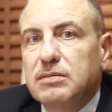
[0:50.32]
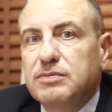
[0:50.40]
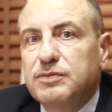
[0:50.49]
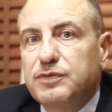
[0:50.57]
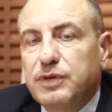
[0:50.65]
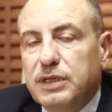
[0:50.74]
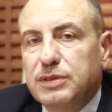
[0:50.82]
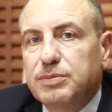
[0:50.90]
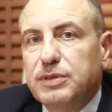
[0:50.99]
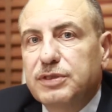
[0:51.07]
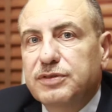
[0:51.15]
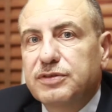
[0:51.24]

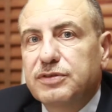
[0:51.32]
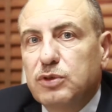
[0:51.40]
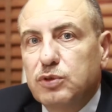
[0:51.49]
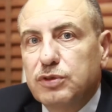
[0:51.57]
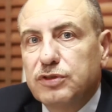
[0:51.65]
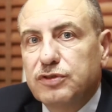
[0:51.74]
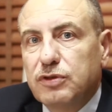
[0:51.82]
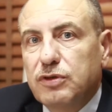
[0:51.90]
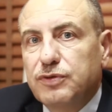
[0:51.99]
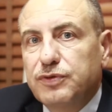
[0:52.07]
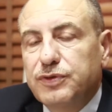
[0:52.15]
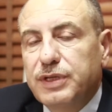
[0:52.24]
farmers, owners of
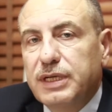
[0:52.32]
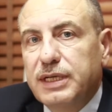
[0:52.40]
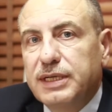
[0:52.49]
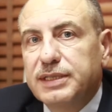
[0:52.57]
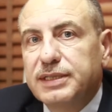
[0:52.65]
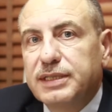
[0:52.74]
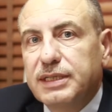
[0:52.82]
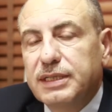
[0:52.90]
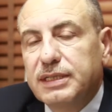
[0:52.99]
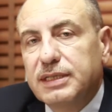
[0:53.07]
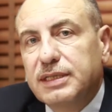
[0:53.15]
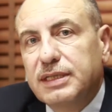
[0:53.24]
the land
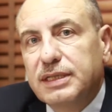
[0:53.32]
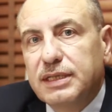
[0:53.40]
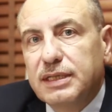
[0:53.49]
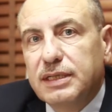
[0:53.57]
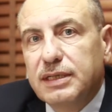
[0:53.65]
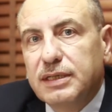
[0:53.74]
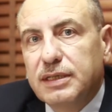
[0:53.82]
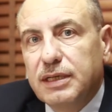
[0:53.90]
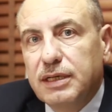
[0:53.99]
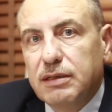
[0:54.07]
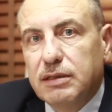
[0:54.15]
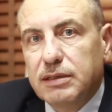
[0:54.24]
in the
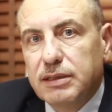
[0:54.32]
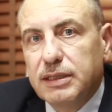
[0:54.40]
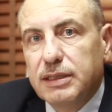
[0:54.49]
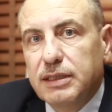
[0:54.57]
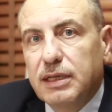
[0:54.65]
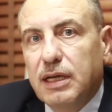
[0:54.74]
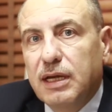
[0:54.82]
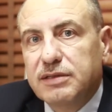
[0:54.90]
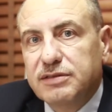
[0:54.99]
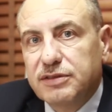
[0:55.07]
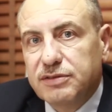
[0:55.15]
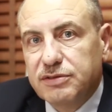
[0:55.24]
ARA
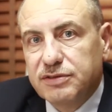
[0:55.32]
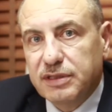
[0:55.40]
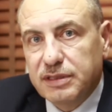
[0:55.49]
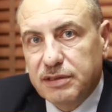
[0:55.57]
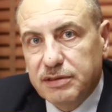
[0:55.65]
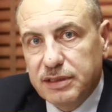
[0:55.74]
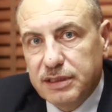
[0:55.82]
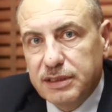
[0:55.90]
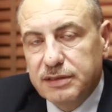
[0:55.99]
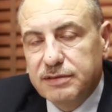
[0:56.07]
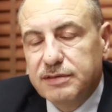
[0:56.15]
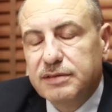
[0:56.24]
access restricted
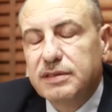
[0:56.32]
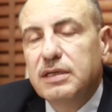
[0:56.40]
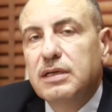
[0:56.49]
areas